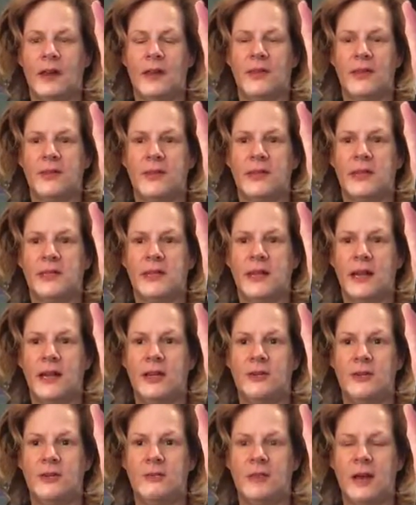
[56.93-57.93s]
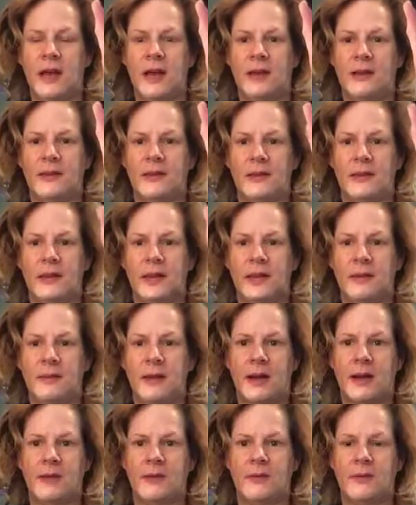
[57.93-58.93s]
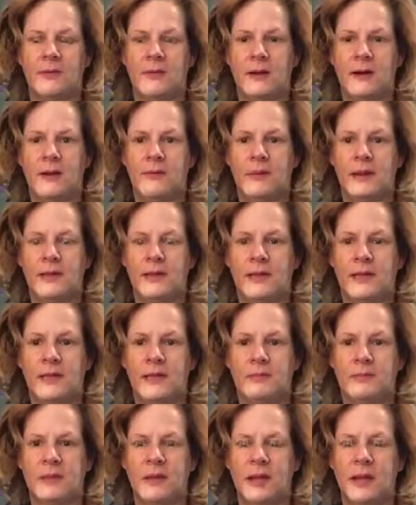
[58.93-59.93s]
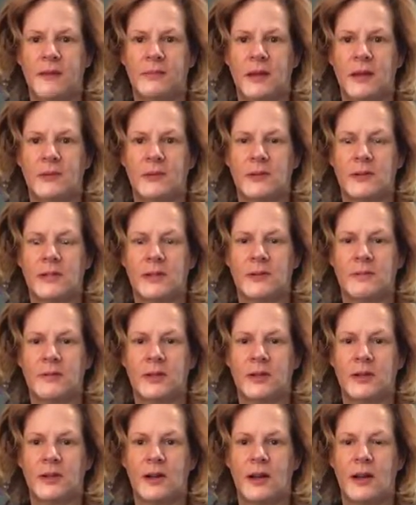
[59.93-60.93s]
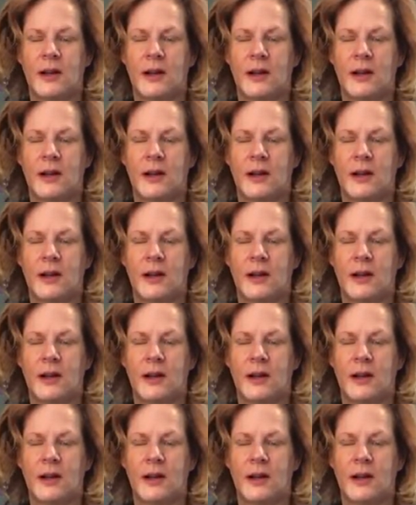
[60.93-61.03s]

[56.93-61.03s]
There was a Daydream palette that came out right around the same time that were similar